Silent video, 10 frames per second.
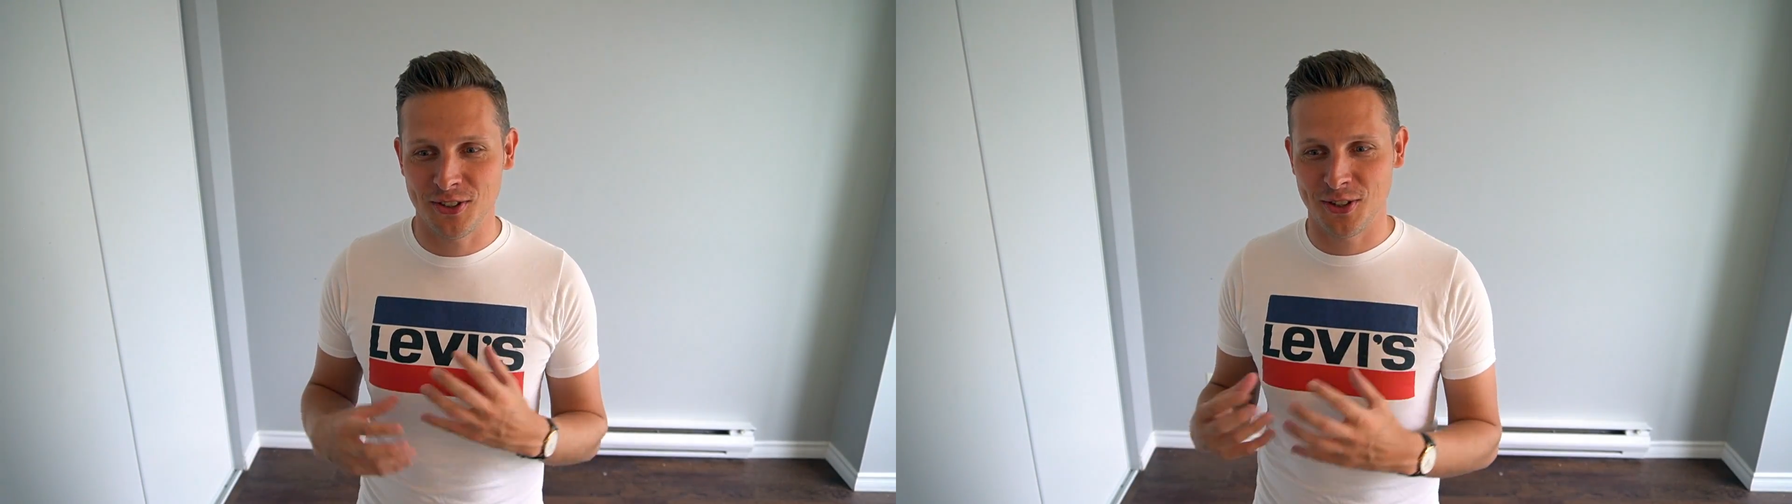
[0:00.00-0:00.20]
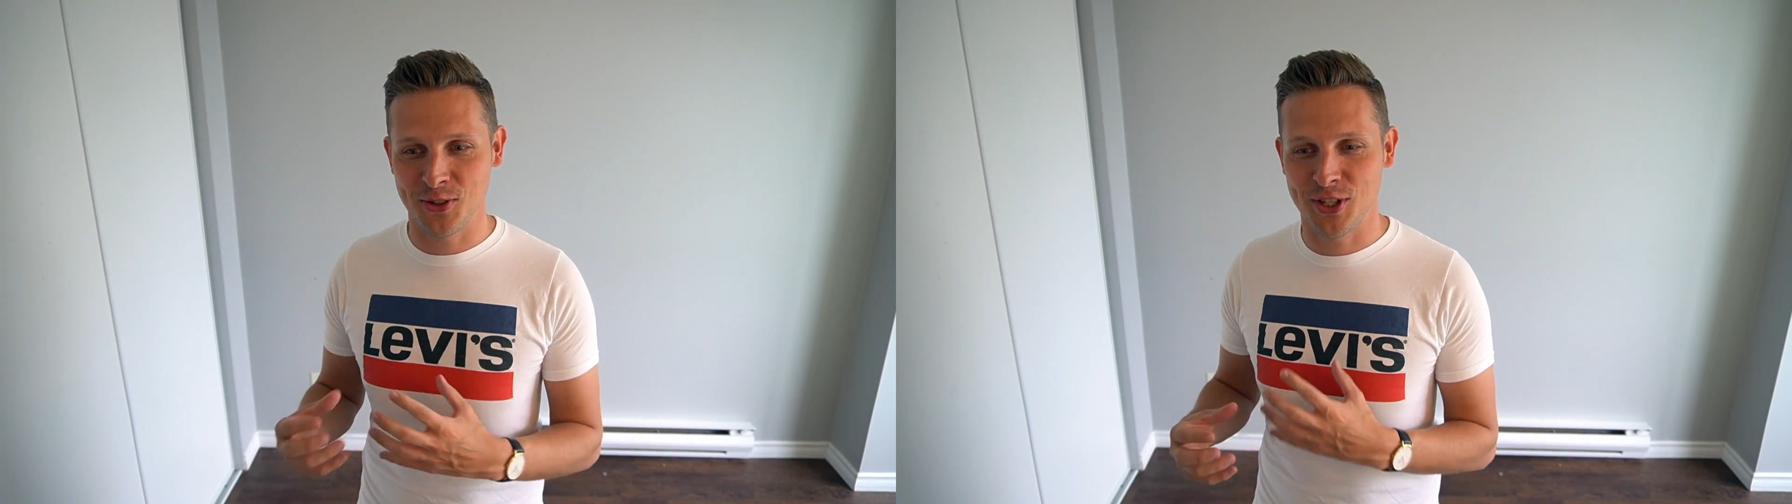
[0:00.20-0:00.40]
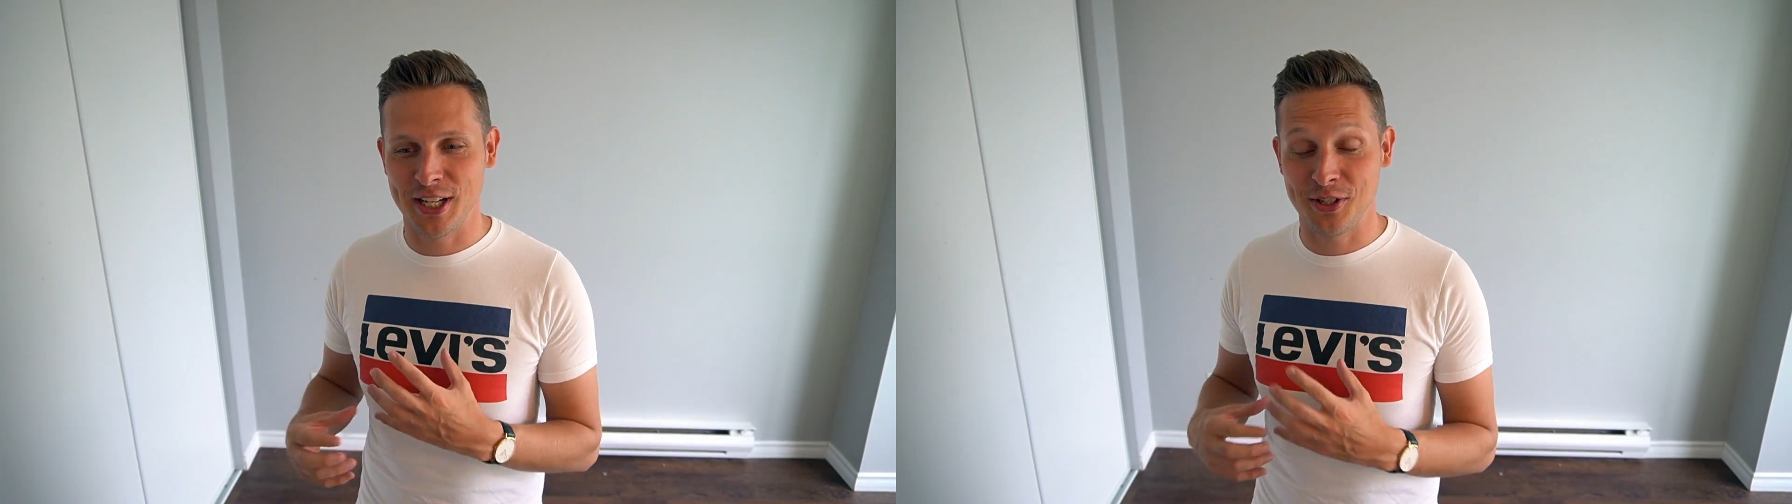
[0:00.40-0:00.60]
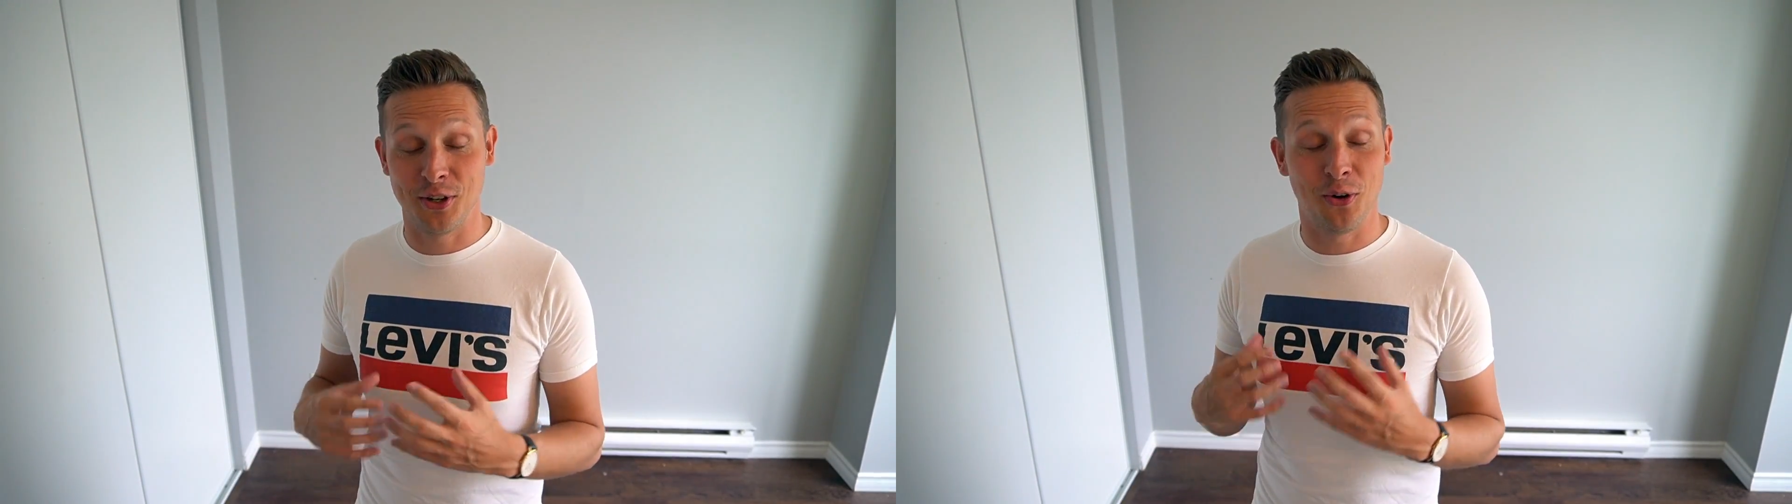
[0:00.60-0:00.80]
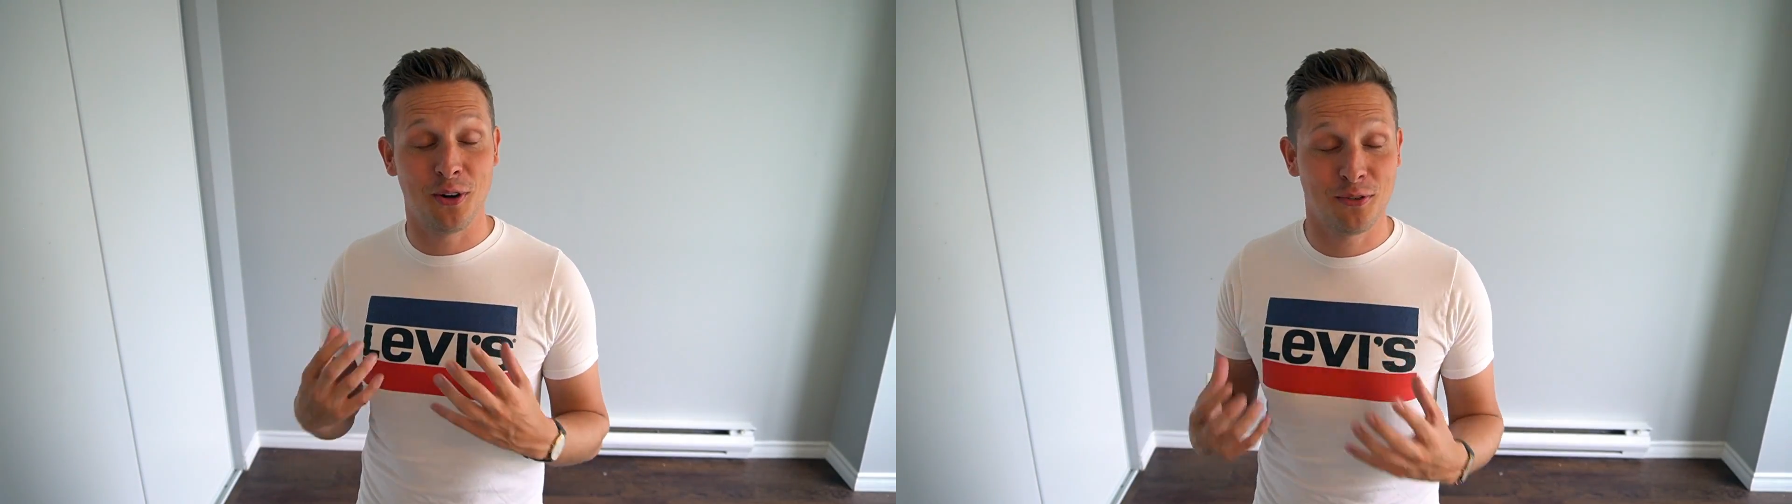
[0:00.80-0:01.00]

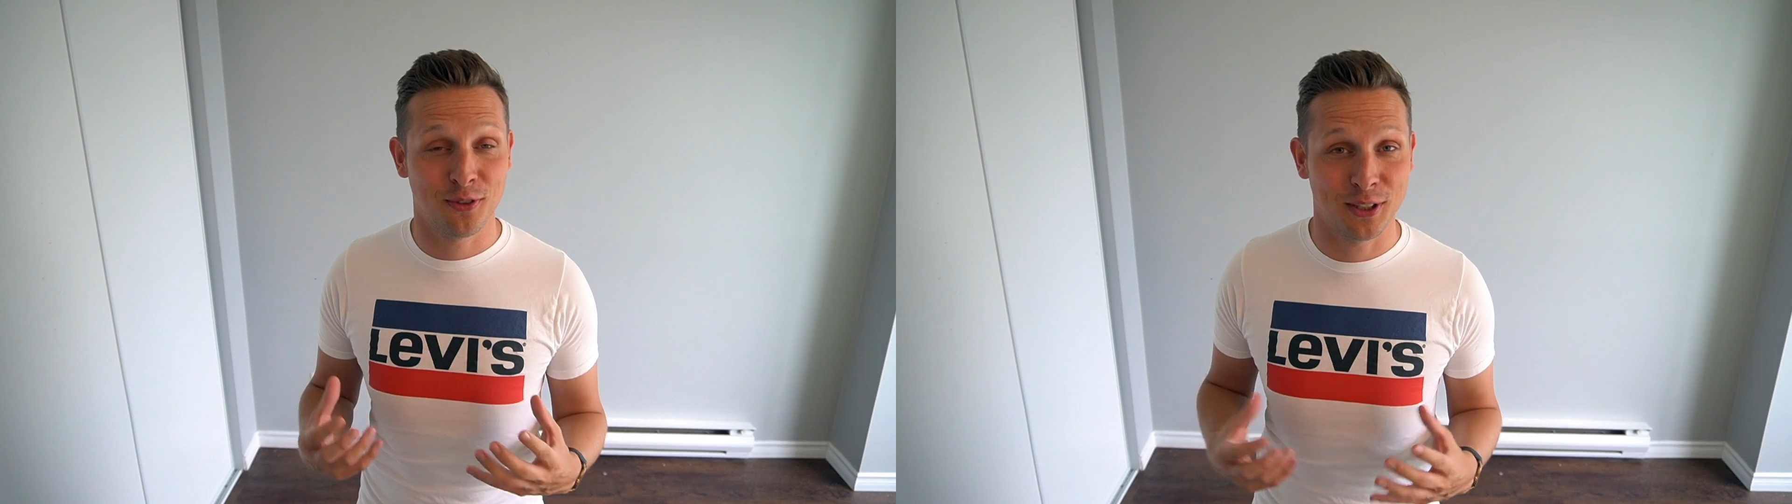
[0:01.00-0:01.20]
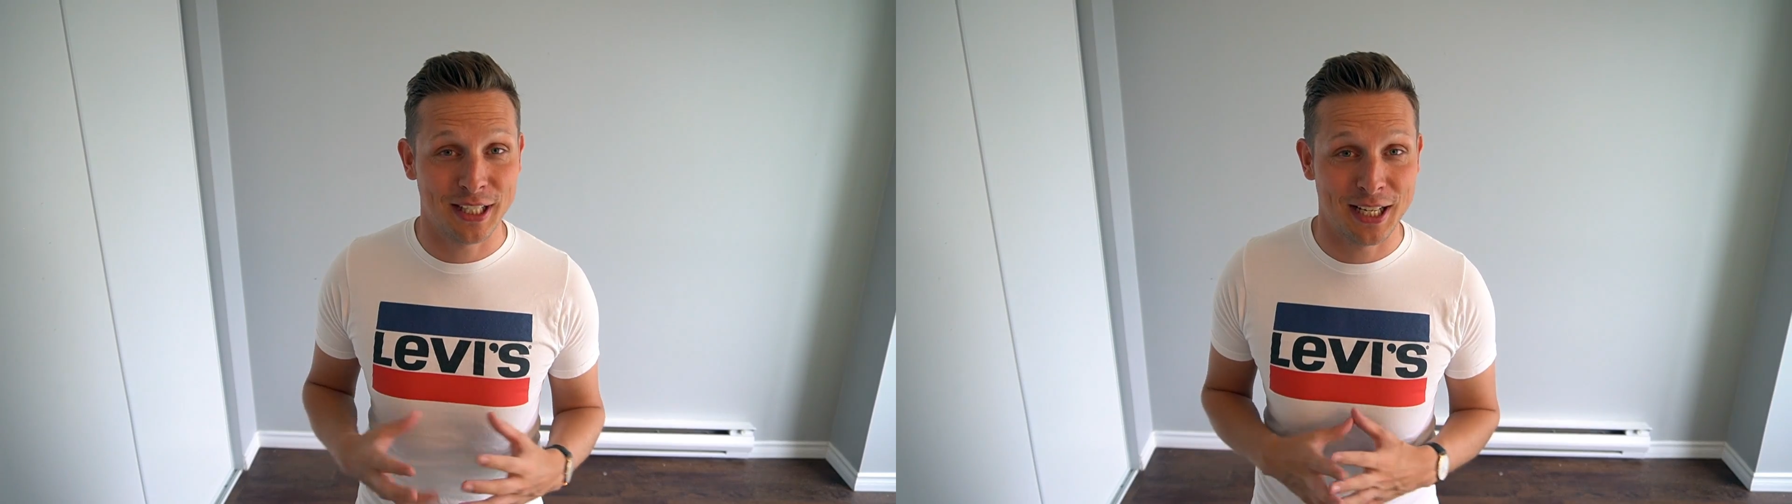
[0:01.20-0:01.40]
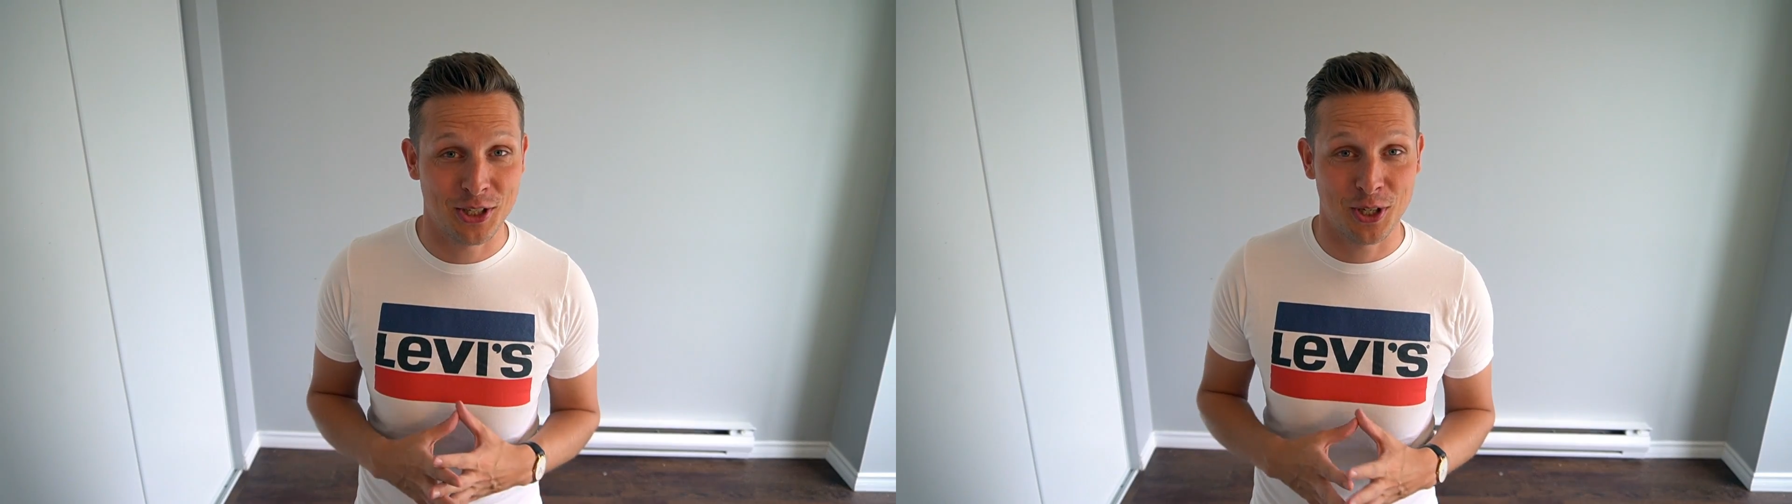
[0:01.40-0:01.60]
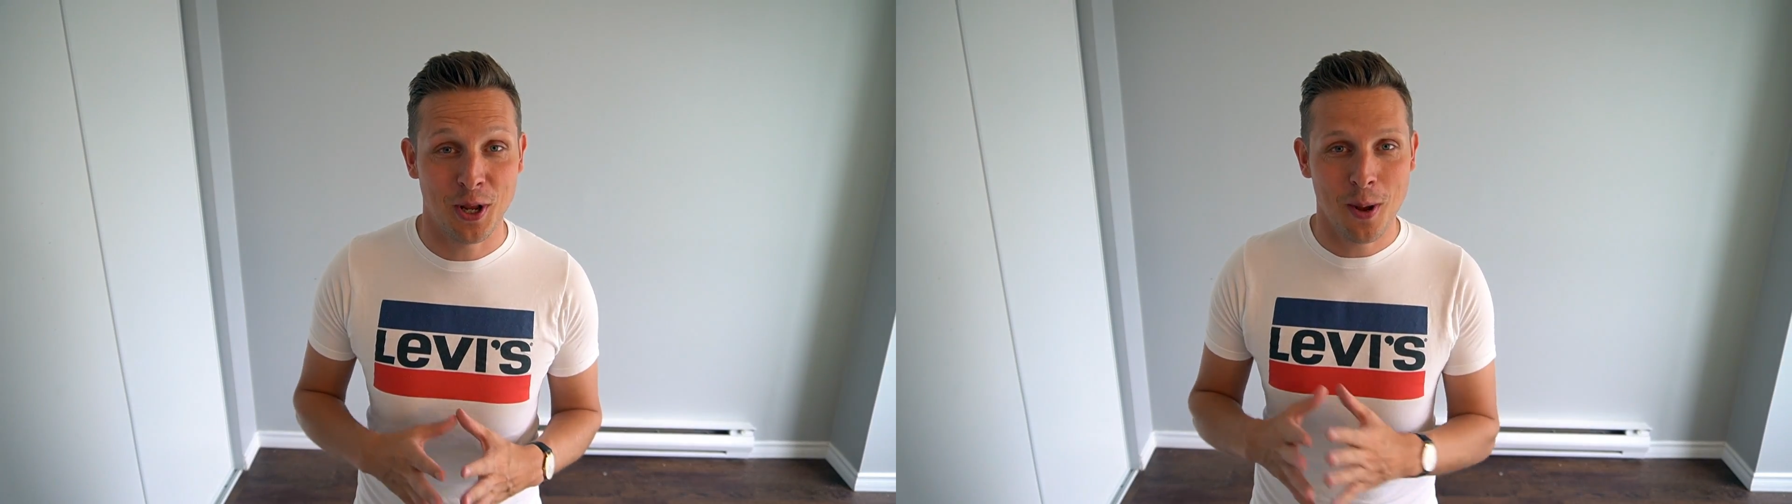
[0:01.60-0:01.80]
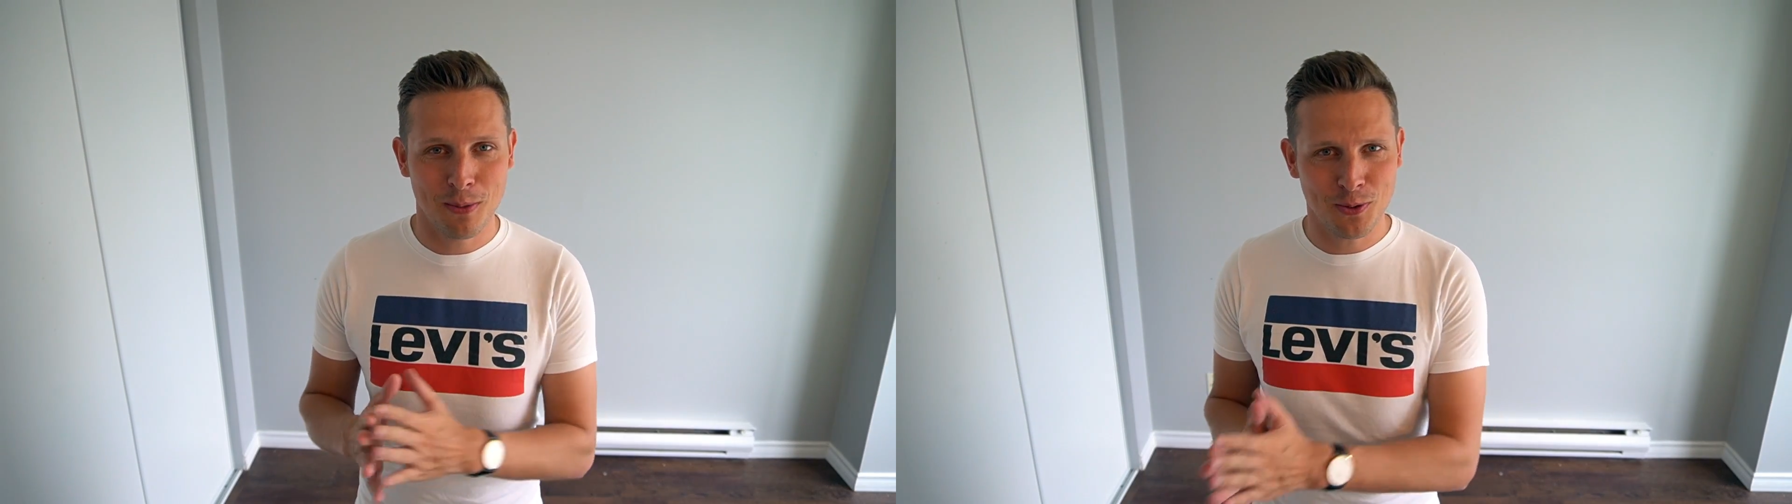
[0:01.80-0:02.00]
association or affiliation